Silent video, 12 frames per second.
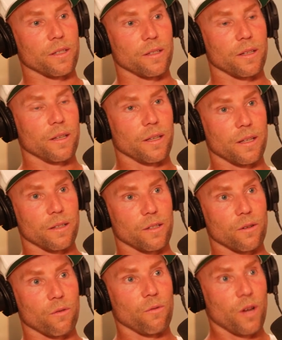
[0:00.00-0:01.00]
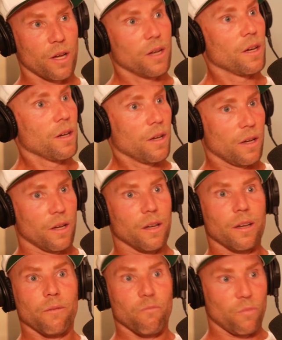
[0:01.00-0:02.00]
And so
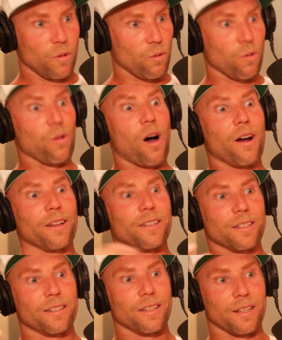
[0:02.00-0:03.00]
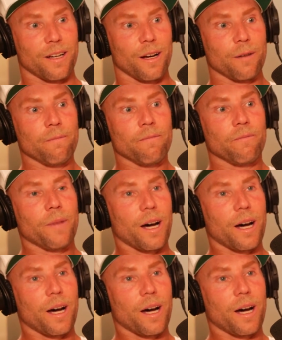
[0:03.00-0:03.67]
a lot is to come.